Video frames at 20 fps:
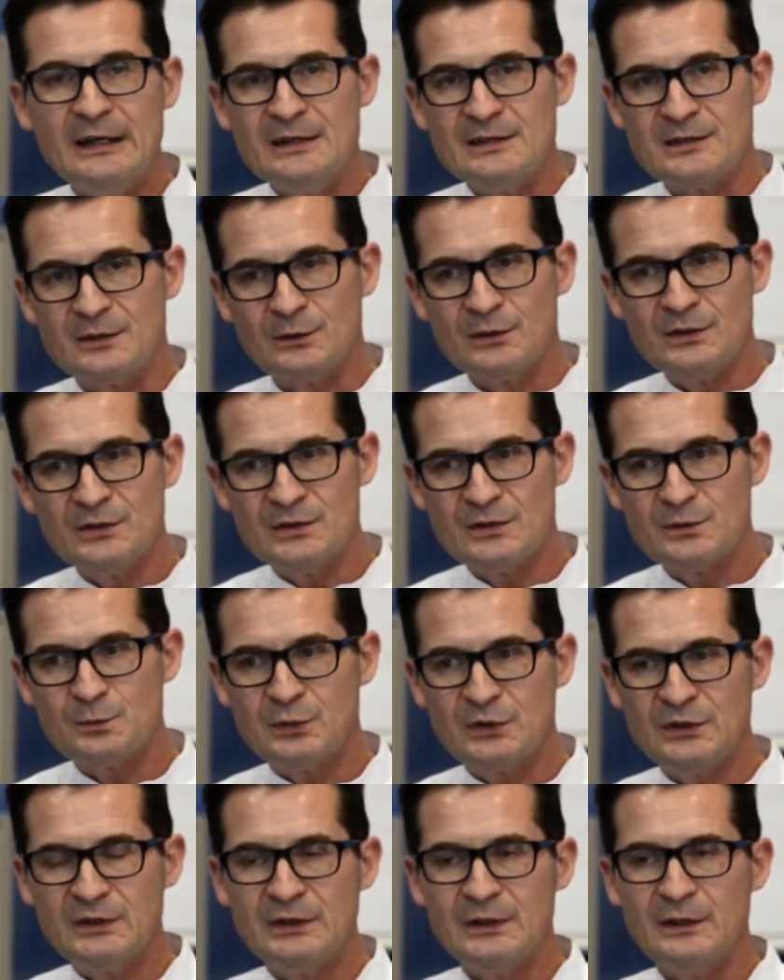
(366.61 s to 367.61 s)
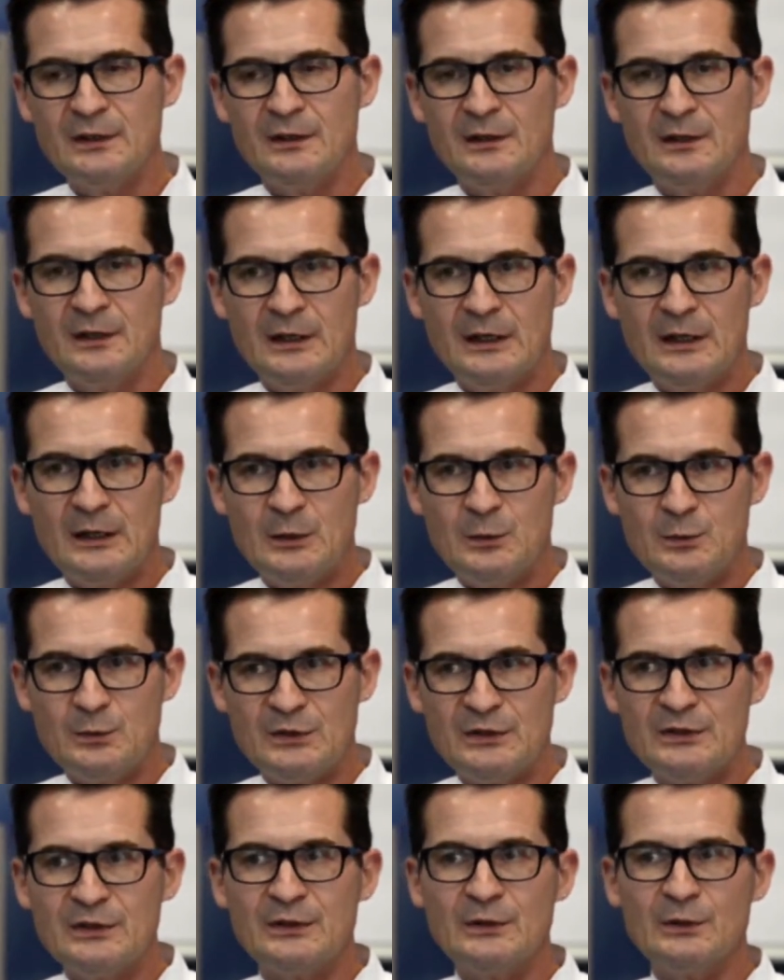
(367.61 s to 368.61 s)
So this is pretty
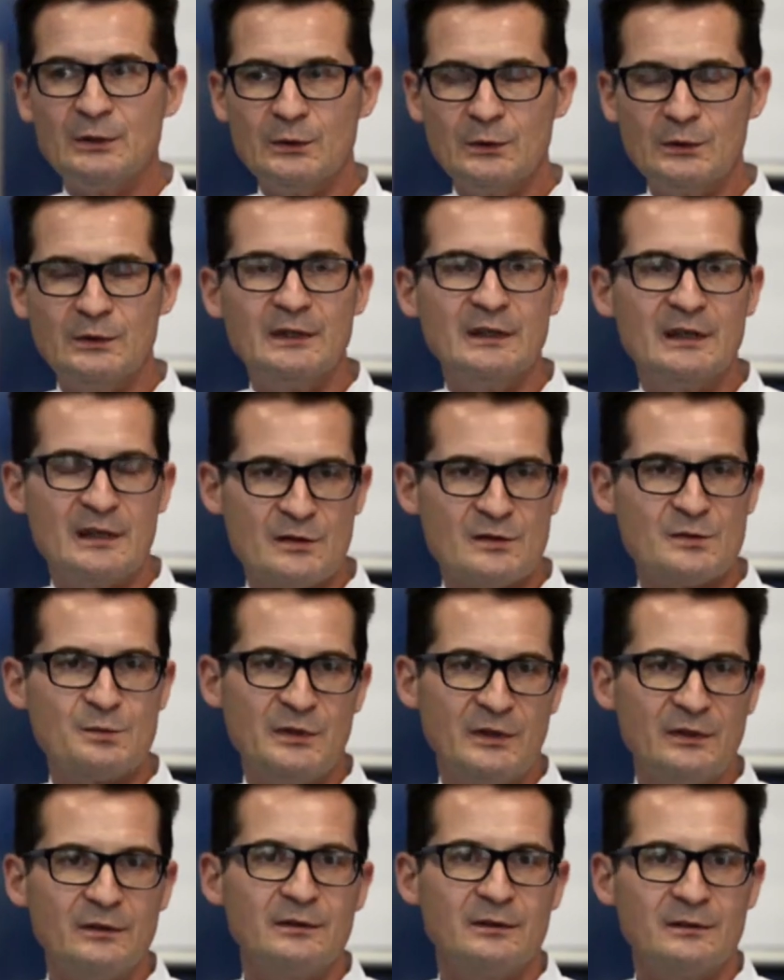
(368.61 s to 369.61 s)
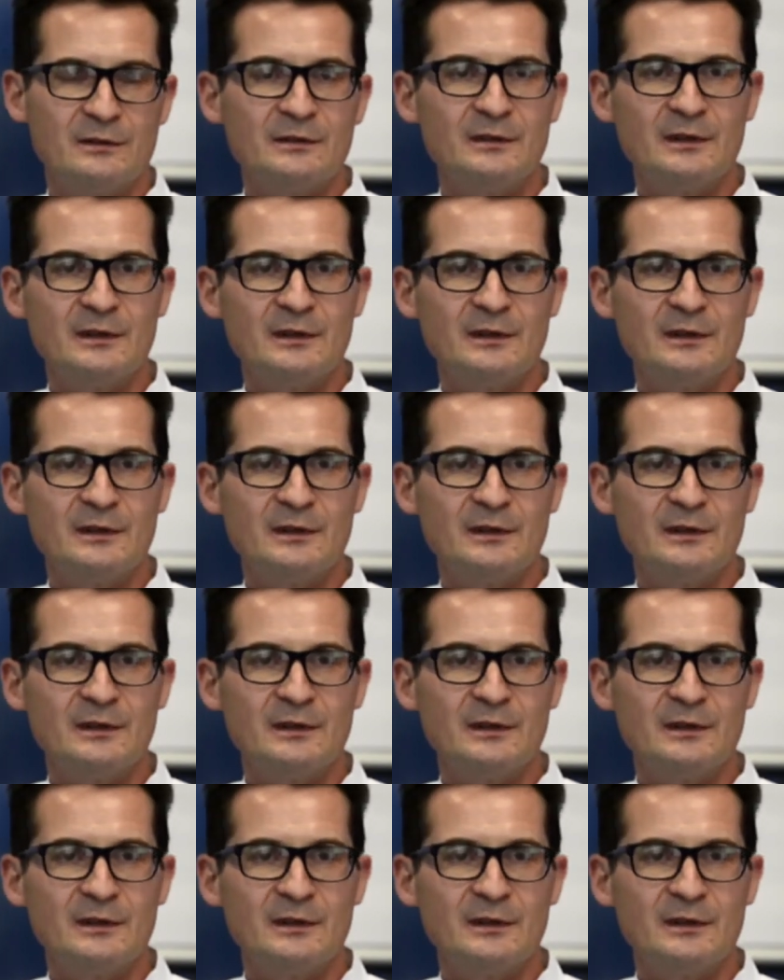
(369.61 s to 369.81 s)
good announcement